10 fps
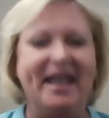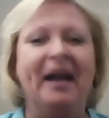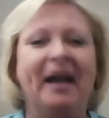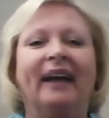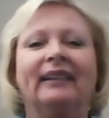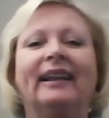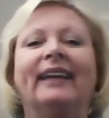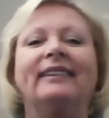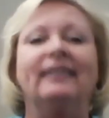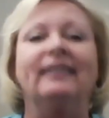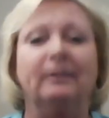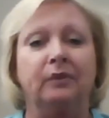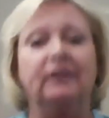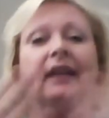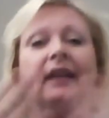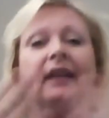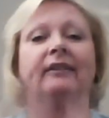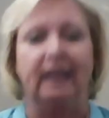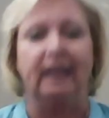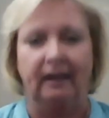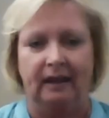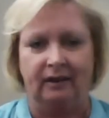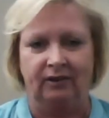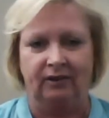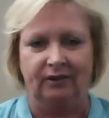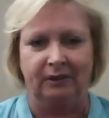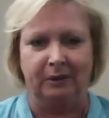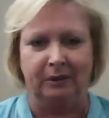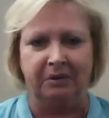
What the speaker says: Let's get into